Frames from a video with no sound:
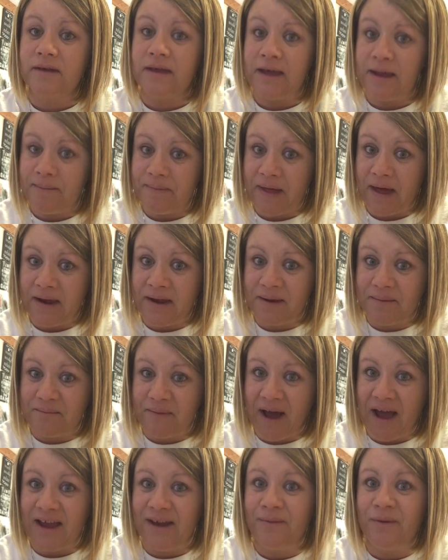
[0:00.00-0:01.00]
keep that in
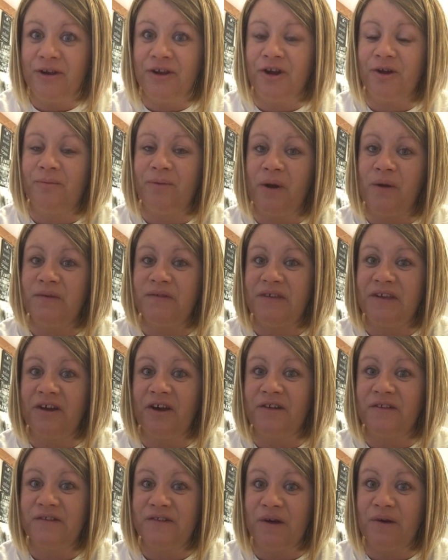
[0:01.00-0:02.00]
mind when you're posting
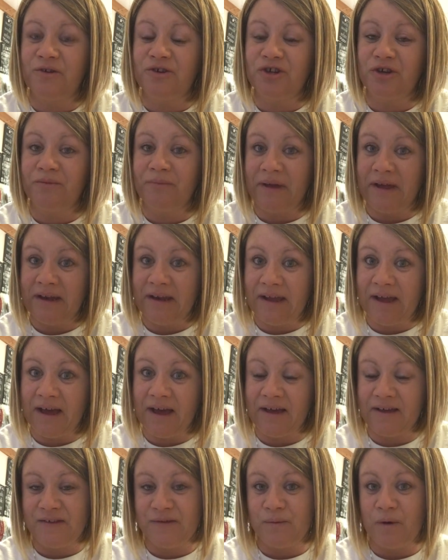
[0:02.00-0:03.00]
on social media
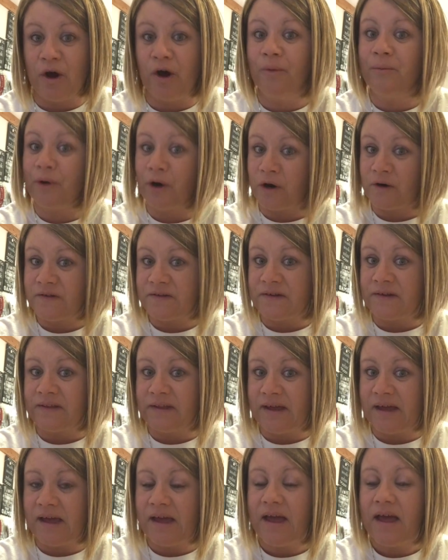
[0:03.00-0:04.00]
as well
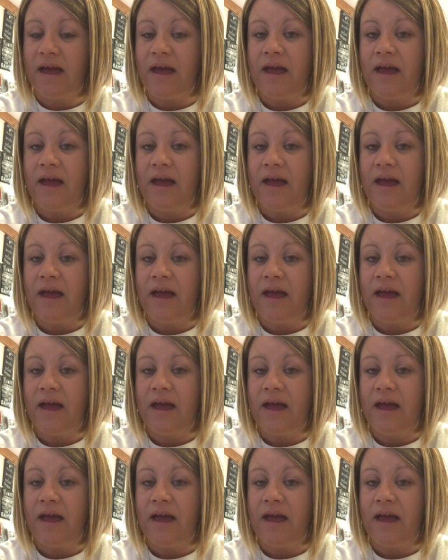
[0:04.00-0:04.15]
personally,